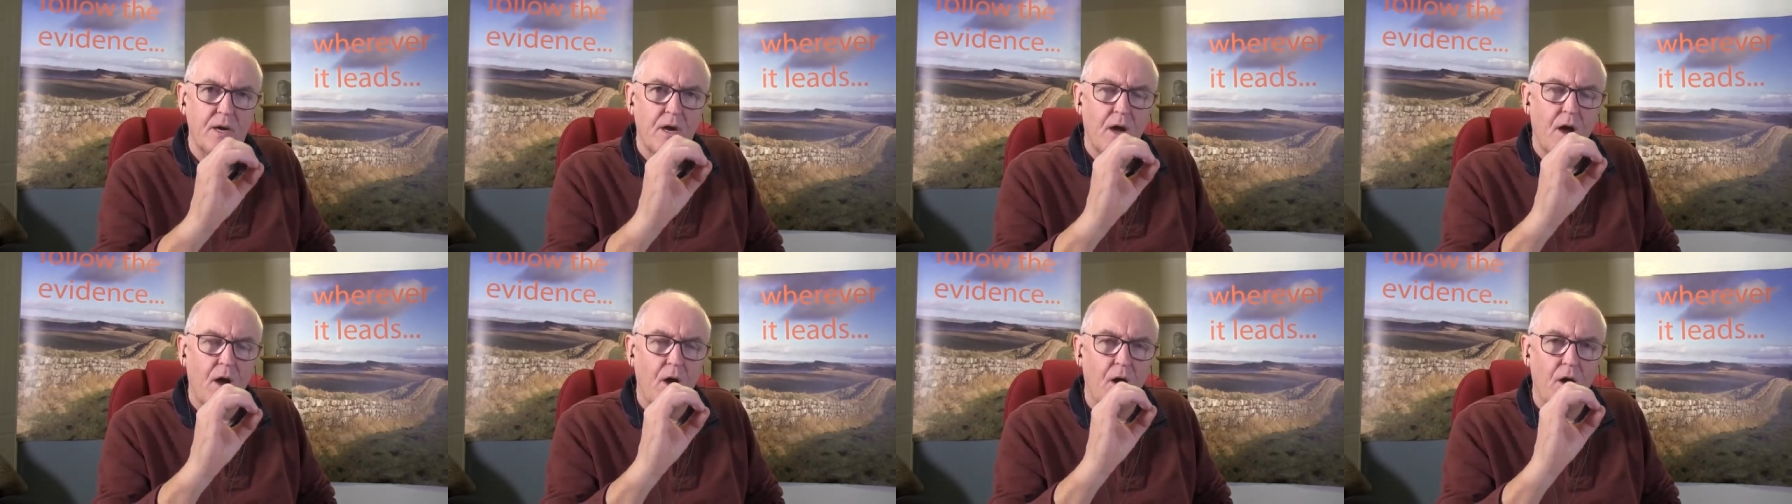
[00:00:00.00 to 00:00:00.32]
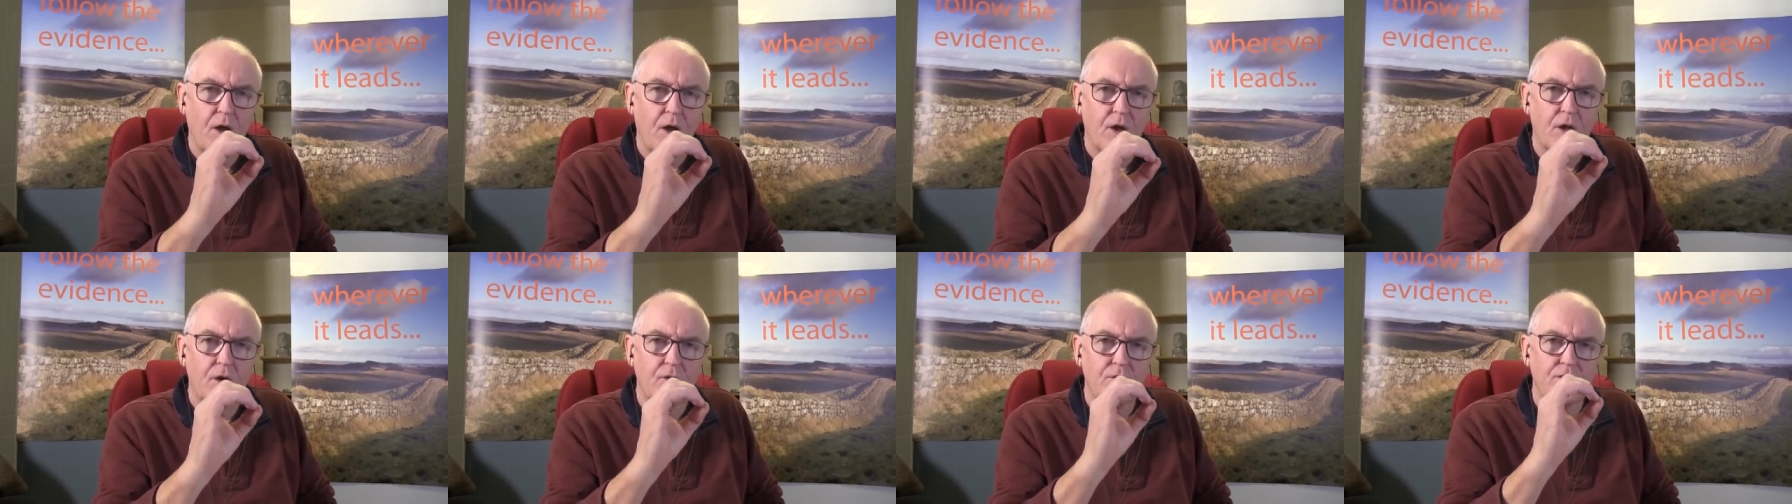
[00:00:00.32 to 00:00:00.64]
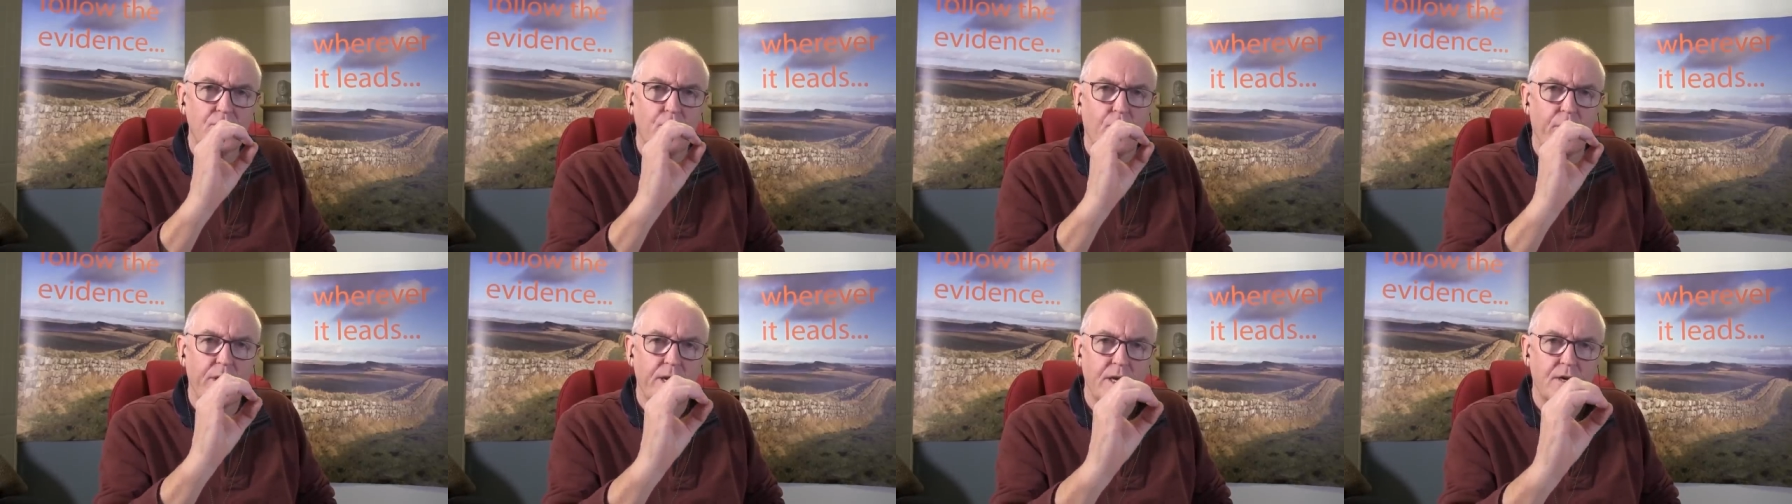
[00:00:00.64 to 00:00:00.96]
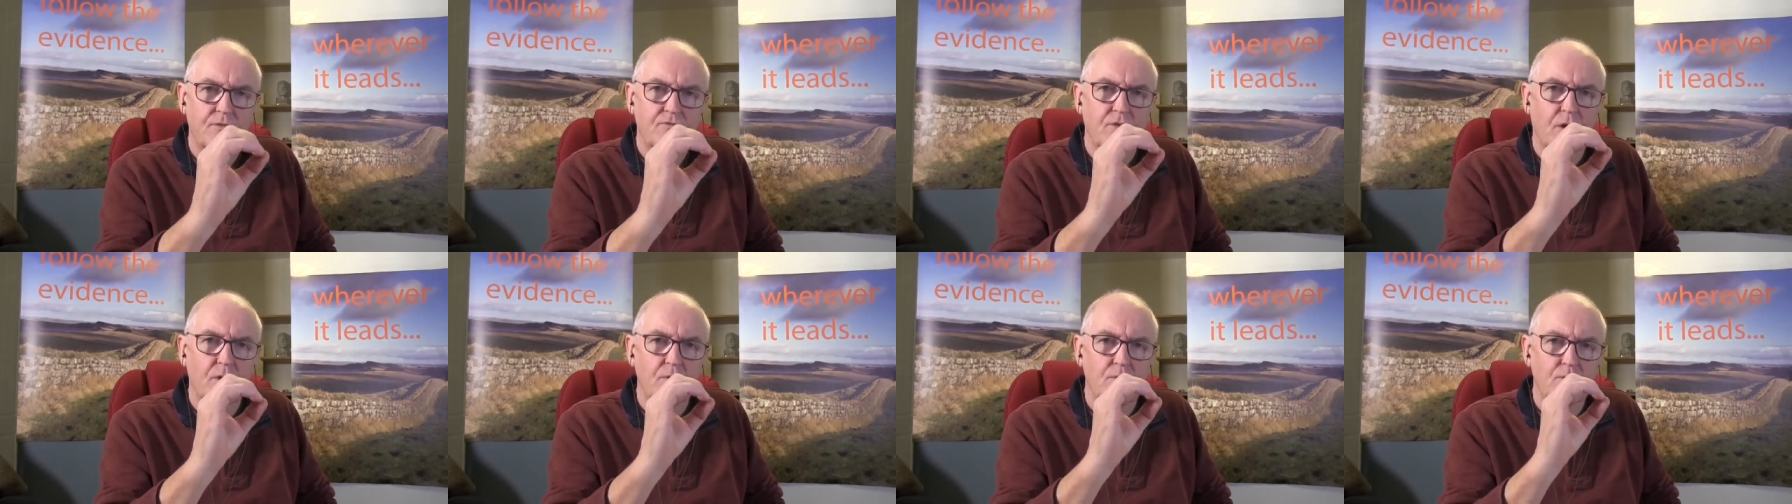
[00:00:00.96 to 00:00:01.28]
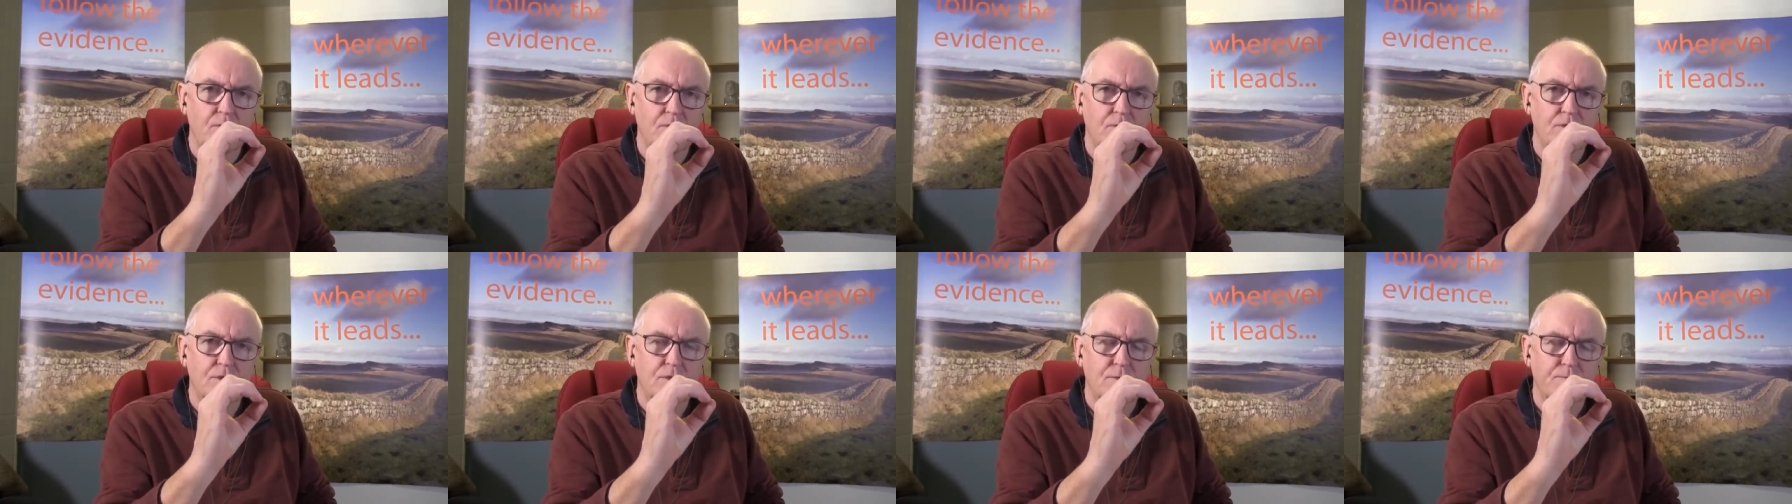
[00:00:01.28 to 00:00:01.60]
hollow toilet
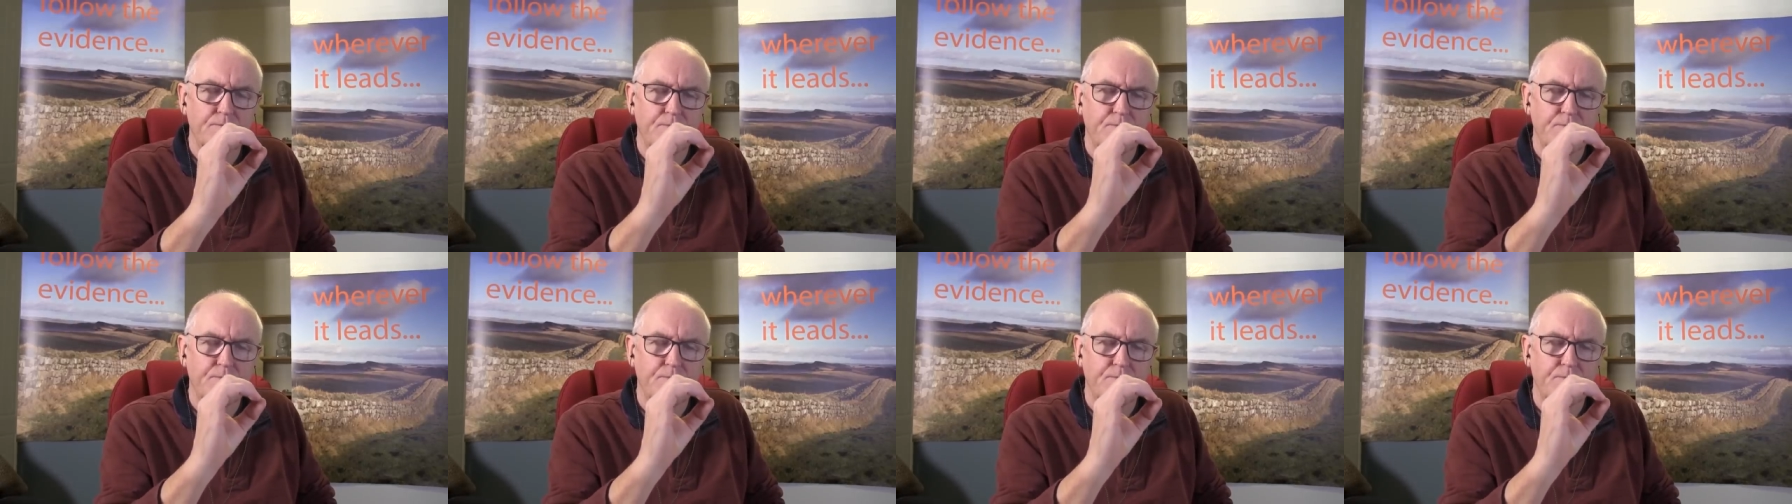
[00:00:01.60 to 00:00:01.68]
lungs.